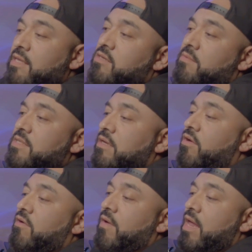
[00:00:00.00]
it's almost like
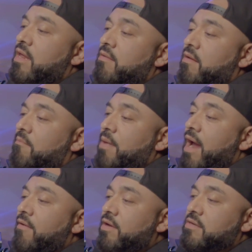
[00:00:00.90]
you're creating
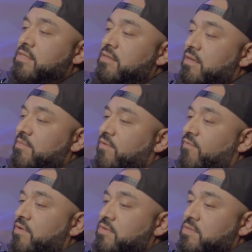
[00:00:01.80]
barriers and limits
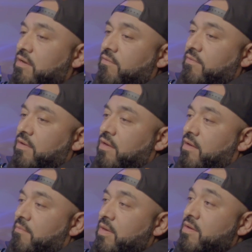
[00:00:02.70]
for yourself,
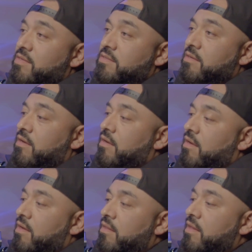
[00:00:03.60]
because
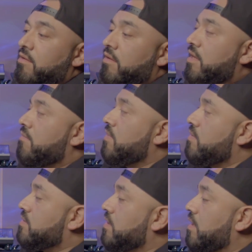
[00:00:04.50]
literally in
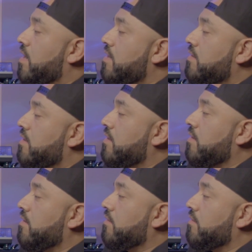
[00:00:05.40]
music and
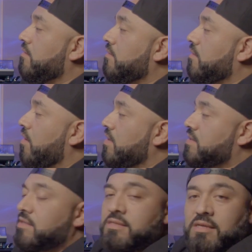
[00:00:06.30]
anything
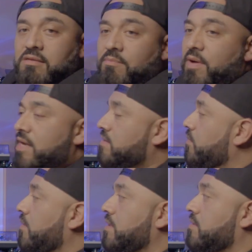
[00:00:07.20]
artistic, the
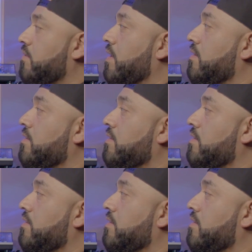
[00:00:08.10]
possibilities are